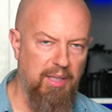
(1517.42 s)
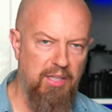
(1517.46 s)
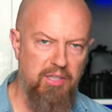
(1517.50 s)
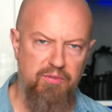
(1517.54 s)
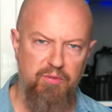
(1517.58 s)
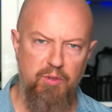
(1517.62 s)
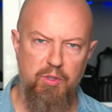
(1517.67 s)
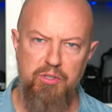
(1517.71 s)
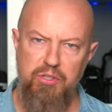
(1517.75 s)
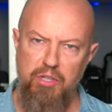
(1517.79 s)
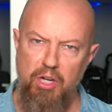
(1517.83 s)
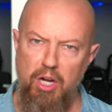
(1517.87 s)
let's
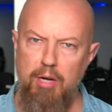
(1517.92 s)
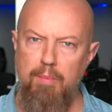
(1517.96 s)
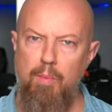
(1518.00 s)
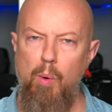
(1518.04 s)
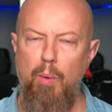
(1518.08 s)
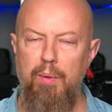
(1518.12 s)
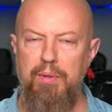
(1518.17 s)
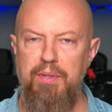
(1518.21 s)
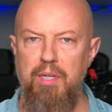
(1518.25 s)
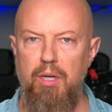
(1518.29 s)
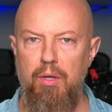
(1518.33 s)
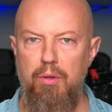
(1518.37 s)
first talk about
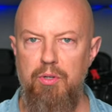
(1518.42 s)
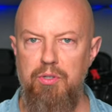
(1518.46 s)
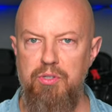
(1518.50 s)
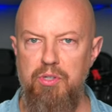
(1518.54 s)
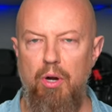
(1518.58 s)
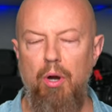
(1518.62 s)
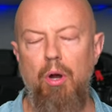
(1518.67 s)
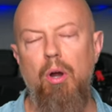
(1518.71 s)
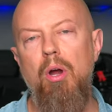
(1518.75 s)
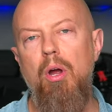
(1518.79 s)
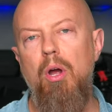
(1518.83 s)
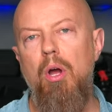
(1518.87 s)
what the others
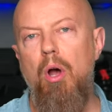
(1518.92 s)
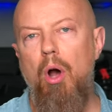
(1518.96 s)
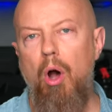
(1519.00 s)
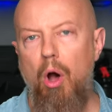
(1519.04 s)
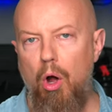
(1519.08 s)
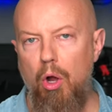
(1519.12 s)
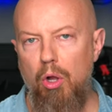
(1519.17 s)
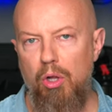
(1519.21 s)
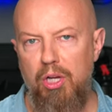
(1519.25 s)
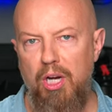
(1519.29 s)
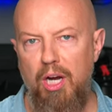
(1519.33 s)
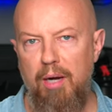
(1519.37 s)
are.
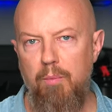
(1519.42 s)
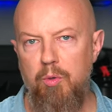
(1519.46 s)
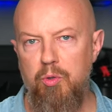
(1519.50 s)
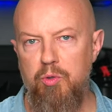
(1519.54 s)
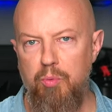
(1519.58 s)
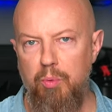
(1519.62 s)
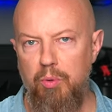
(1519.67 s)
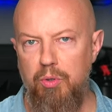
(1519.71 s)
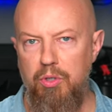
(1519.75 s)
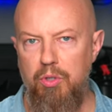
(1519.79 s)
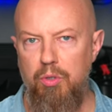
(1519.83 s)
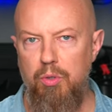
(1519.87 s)
All cameras
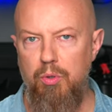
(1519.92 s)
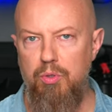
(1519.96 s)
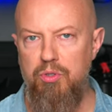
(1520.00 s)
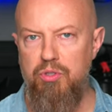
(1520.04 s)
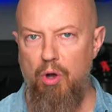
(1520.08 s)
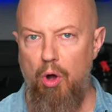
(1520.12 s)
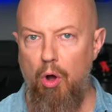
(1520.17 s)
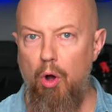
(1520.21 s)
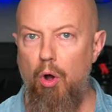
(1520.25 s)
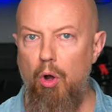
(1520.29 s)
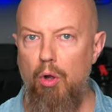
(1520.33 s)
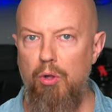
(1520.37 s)
will use
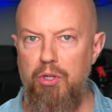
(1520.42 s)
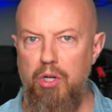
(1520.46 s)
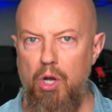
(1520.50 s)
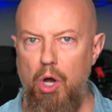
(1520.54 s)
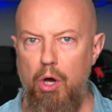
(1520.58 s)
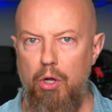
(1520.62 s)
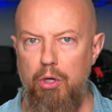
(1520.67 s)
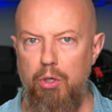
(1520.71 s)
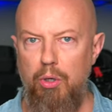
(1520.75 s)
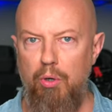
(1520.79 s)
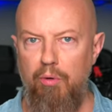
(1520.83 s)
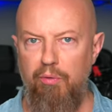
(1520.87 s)
all the
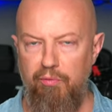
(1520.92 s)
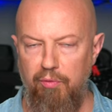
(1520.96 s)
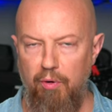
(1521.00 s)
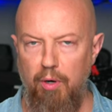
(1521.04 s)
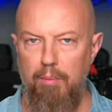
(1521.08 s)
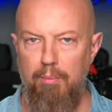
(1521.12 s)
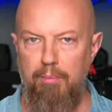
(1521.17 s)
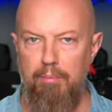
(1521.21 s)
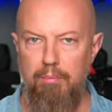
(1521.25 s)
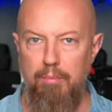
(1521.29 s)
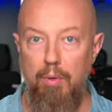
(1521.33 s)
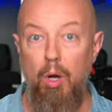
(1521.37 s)
audio
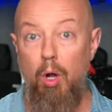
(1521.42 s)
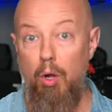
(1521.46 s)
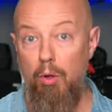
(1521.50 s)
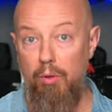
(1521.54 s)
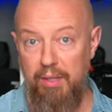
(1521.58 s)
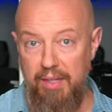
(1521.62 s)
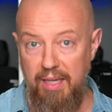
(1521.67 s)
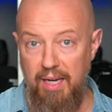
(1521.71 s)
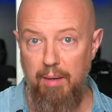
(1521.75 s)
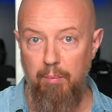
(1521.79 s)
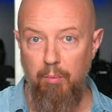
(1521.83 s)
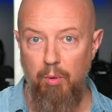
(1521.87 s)
from all
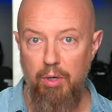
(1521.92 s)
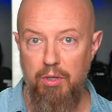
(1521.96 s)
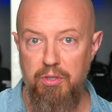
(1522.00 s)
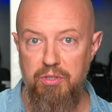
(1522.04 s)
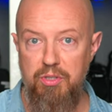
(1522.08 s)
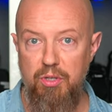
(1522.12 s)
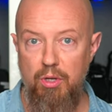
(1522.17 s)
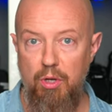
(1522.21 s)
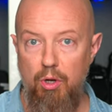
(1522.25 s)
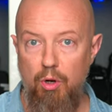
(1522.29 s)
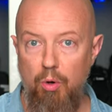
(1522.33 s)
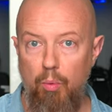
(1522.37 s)
the
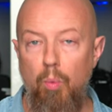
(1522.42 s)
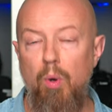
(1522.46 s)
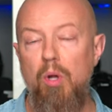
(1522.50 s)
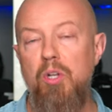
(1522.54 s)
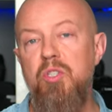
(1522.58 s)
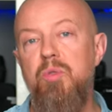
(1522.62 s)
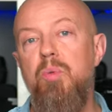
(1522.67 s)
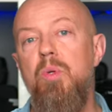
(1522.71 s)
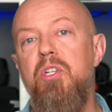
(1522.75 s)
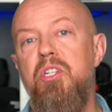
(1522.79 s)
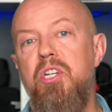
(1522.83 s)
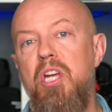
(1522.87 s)
cameras, while
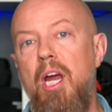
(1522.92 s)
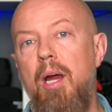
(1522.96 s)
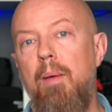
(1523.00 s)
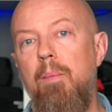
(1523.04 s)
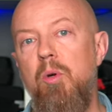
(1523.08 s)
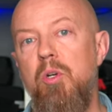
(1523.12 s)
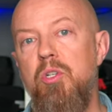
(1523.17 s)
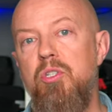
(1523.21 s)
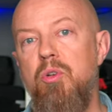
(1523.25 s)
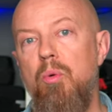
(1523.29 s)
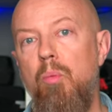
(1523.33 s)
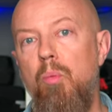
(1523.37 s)
switch
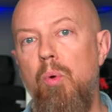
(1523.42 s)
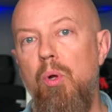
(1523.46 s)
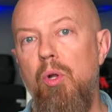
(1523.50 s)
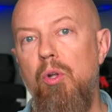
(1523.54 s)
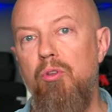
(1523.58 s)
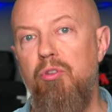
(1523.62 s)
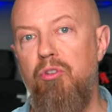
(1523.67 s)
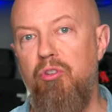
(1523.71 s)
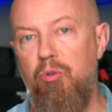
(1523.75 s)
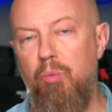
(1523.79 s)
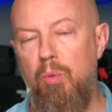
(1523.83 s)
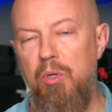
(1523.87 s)
cameras
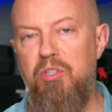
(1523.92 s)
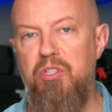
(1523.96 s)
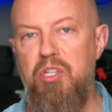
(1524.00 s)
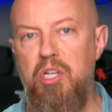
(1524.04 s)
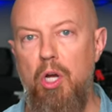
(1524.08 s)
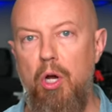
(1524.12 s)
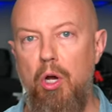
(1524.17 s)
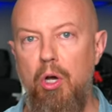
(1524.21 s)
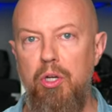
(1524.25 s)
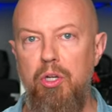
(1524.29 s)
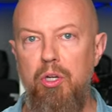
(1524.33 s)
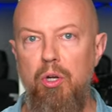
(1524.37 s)
will switch the
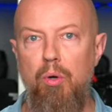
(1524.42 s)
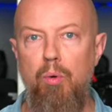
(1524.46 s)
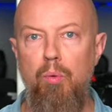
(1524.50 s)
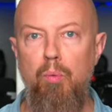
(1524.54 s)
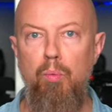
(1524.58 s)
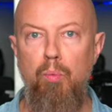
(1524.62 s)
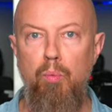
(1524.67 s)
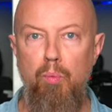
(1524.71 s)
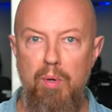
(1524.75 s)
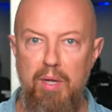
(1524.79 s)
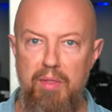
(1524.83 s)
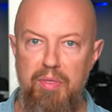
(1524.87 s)
audio
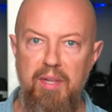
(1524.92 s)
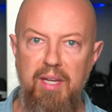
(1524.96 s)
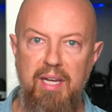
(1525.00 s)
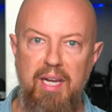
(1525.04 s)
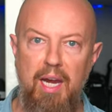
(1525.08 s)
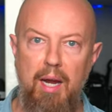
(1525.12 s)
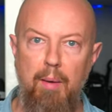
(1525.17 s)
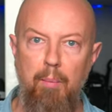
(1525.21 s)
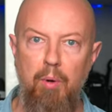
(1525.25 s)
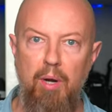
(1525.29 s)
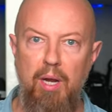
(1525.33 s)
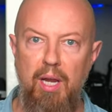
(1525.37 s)
with the
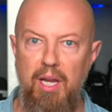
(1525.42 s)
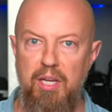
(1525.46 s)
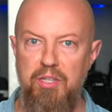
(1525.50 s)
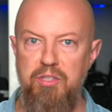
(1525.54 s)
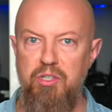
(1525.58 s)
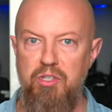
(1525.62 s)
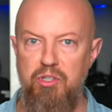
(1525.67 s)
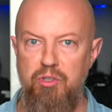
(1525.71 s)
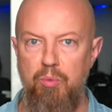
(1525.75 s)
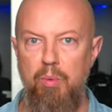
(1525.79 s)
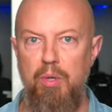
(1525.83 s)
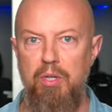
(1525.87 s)
camera
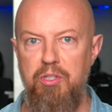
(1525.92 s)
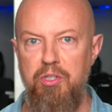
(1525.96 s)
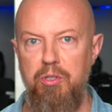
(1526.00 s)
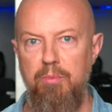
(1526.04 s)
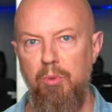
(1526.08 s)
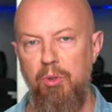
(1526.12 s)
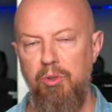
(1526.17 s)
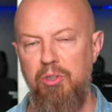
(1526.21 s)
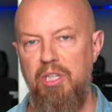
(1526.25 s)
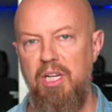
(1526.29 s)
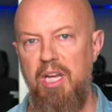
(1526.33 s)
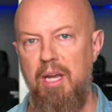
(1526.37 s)
as you switch your
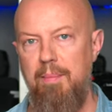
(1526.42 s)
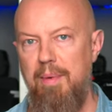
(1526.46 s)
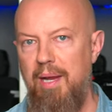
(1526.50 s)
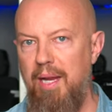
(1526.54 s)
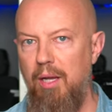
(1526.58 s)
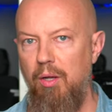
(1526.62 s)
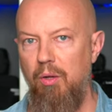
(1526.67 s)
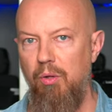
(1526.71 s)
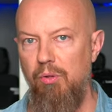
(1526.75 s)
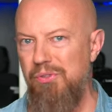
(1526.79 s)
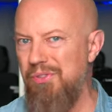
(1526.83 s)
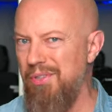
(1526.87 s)
multicam
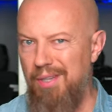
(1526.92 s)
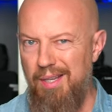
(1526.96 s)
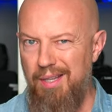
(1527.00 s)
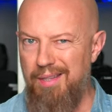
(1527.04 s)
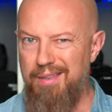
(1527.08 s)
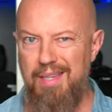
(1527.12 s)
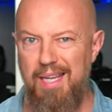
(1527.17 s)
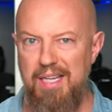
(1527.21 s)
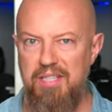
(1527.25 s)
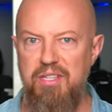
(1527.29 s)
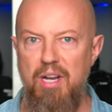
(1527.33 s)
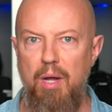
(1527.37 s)
angles.
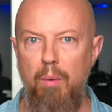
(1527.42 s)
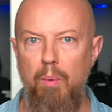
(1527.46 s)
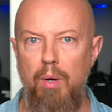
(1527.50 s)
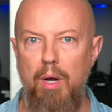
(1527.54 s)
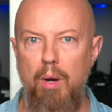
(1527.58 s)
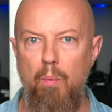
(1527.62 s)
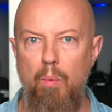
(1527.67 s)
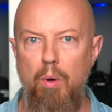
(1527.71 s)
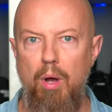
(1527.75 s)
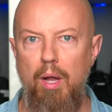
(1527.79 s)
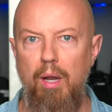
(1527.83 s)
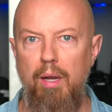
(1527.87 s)
That's not what I
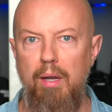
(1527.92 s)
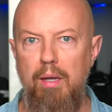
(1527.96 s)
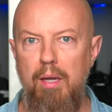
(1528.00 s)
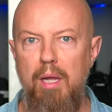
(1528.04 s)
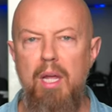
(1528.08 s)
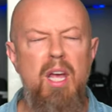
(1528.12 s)
want.